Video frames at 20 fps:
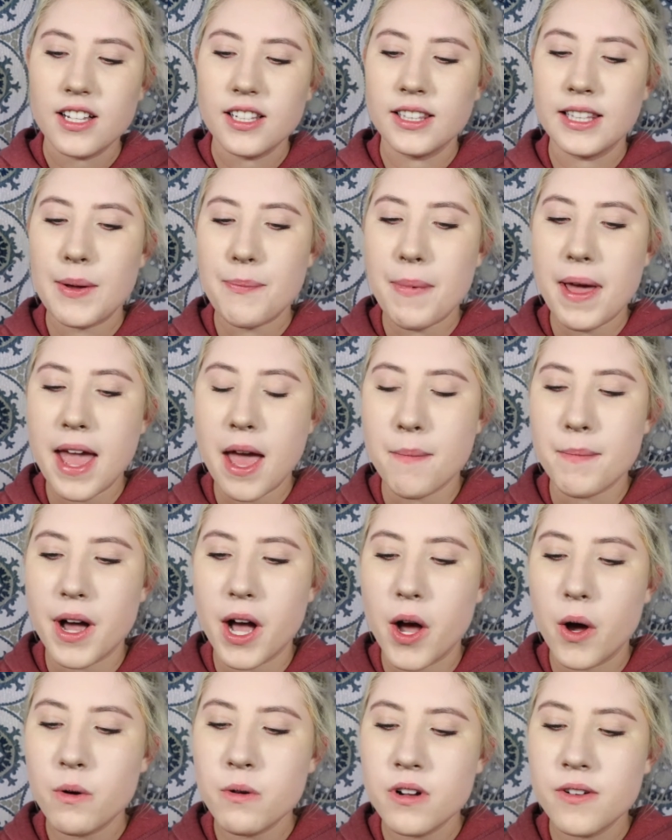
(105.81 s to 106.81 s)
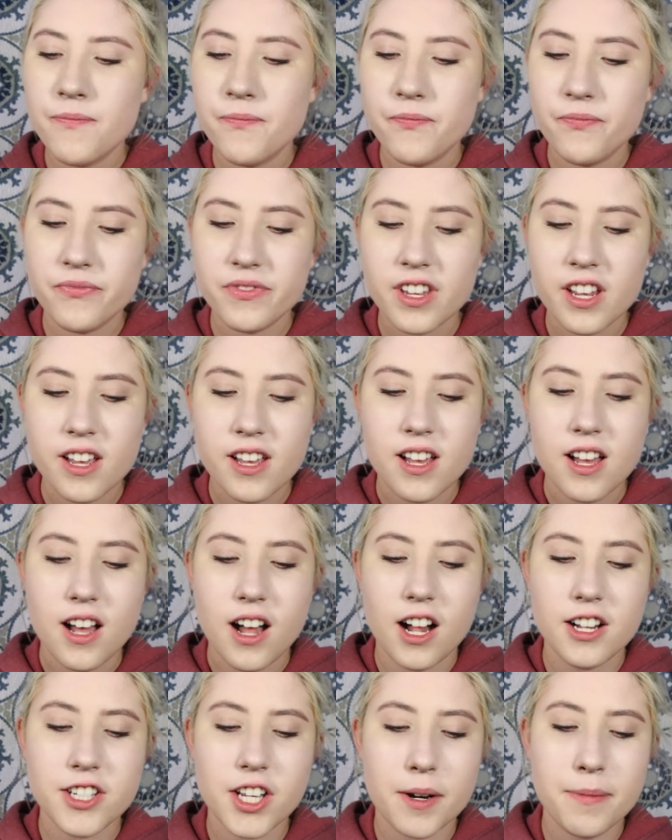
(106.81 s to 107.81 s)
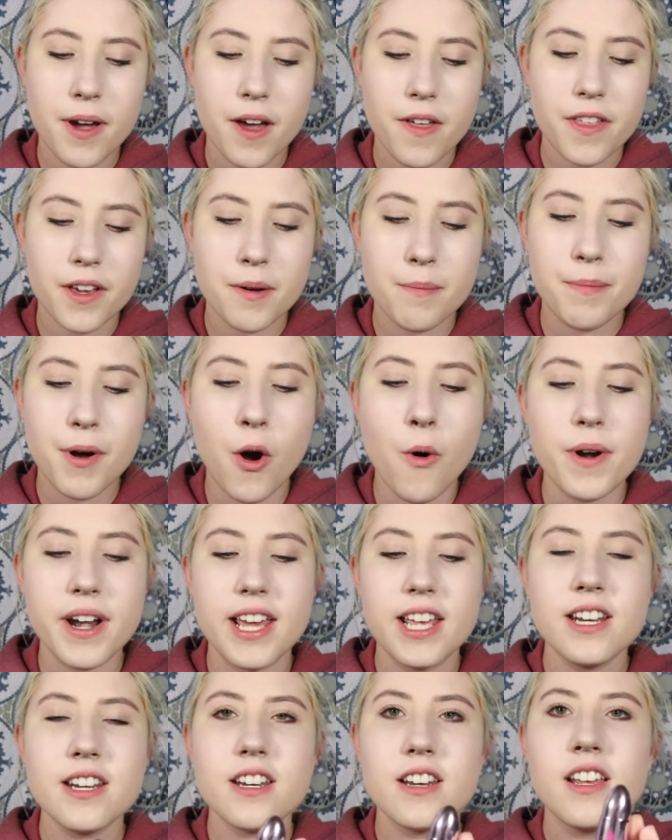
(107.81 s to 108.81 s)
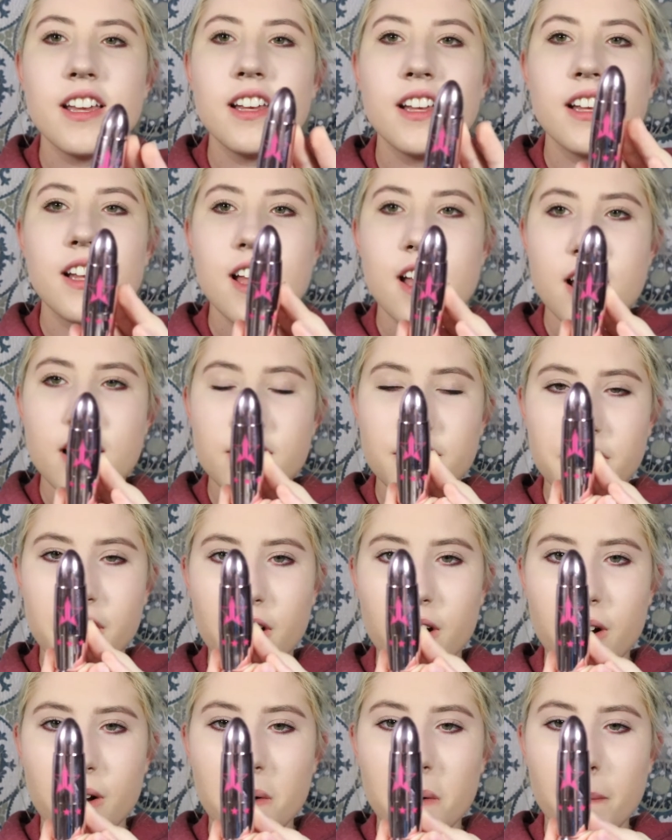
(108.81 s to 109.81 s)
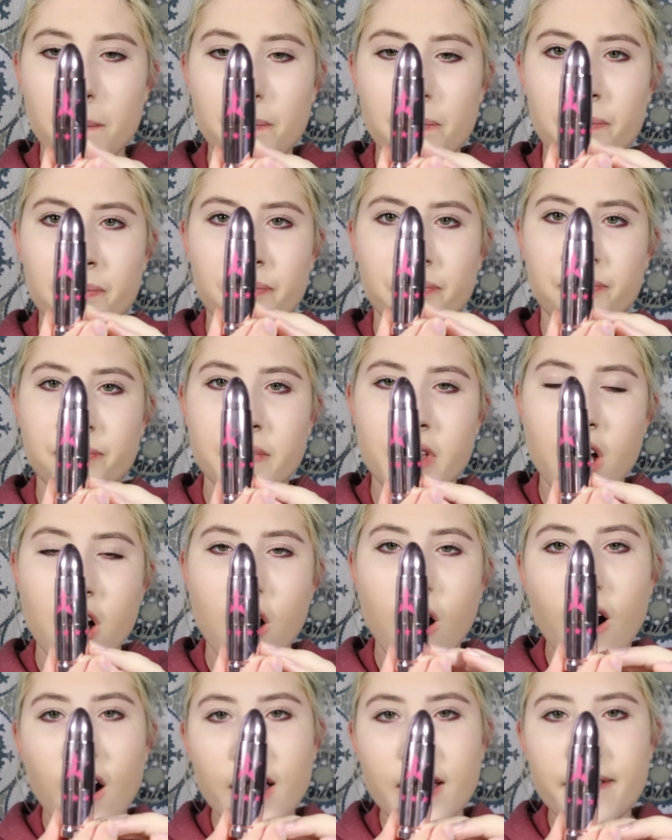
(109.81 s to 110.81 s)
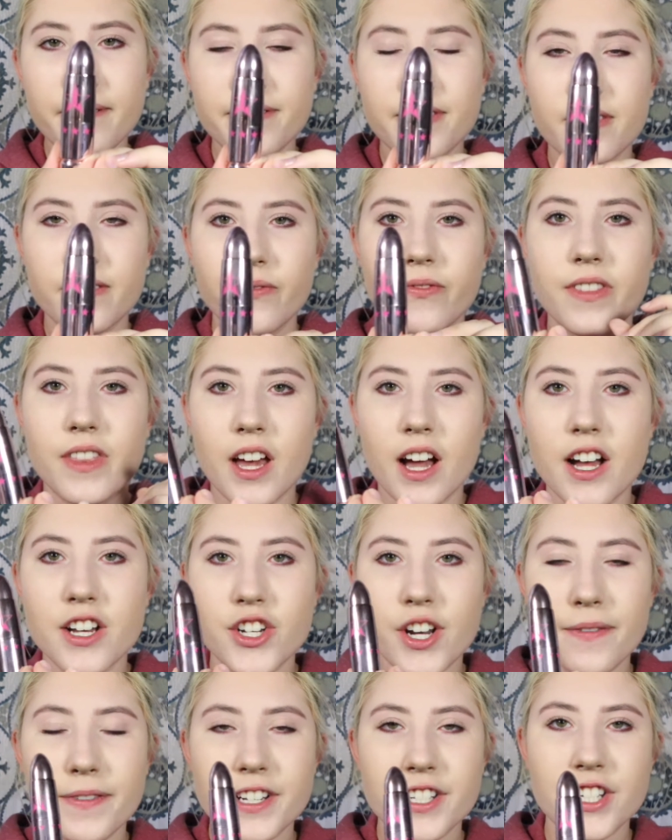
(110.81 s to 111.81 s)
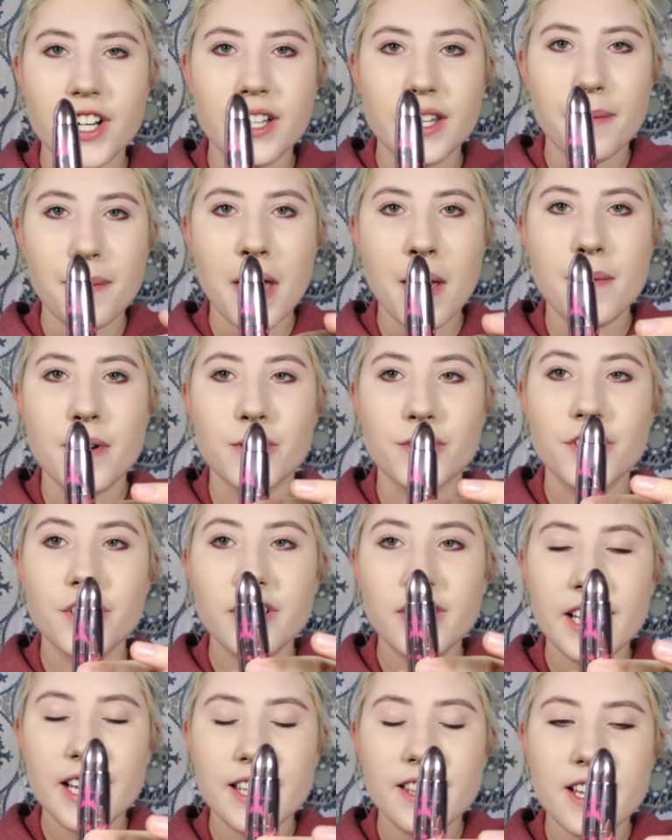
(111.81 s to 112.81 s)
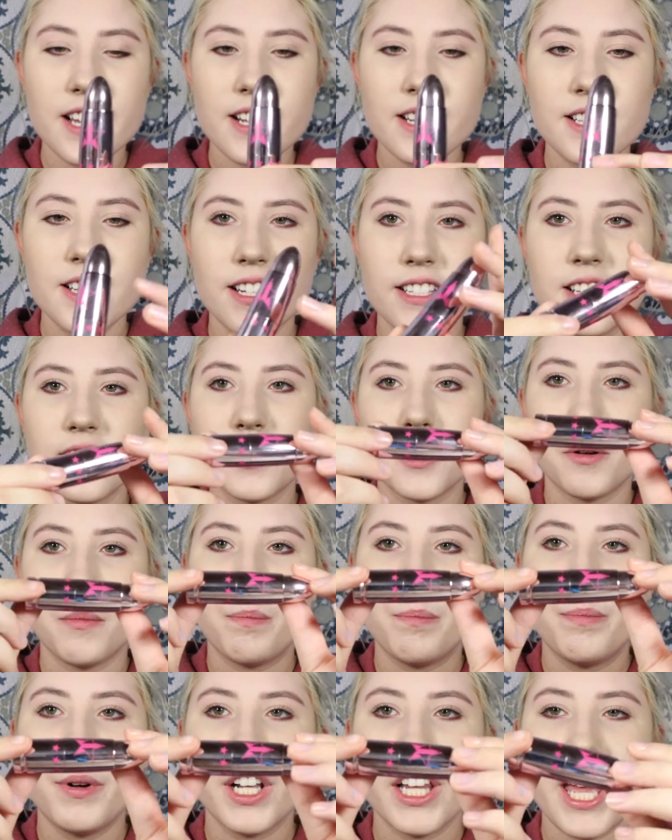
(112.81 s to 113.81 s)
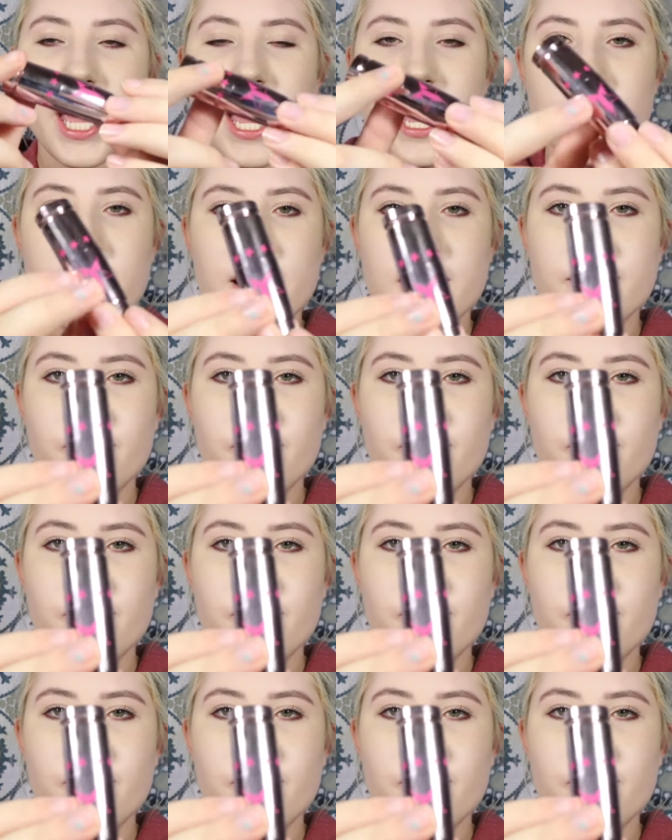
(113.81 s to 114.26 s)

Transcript: lip ammo. I'll talk about the component. So all of the Jeffree Star lip ammos look like this. It's a little bullet,